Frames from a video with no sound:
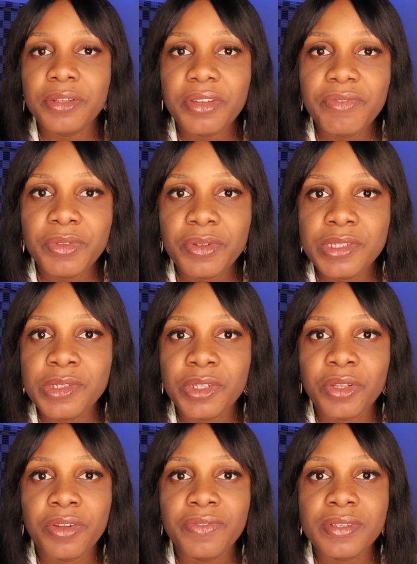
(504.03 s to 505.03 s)
you don't even know the
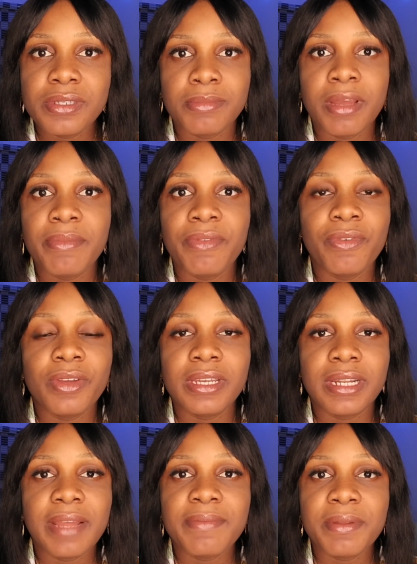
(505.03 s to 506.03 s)
situation of this man before he
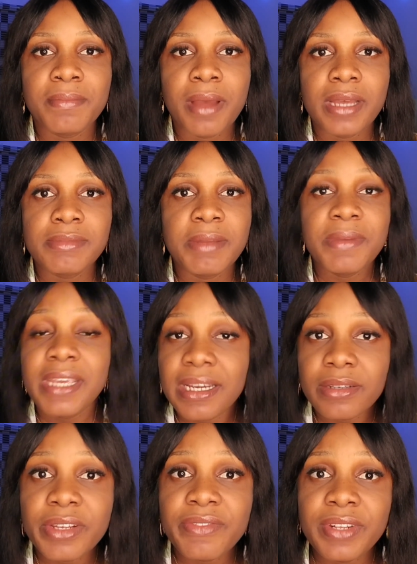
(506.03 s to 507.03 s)
climbed the mast. Maybe he
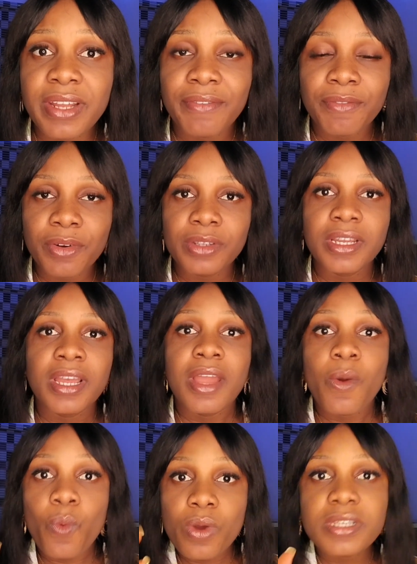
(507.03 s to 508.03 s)
couldn't even afford
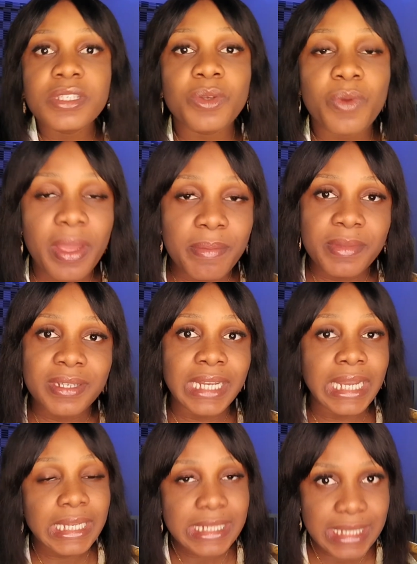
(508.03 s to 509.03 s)
1 square
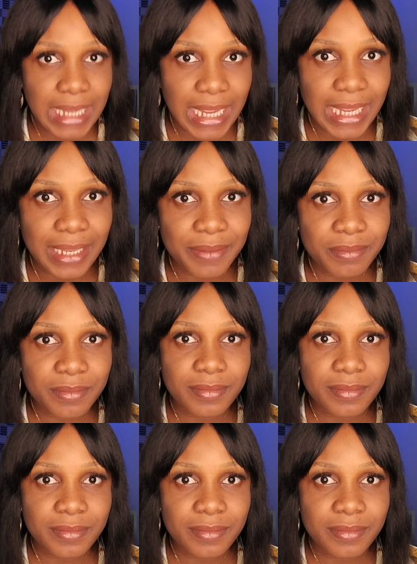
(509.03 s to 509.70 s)
meal a day.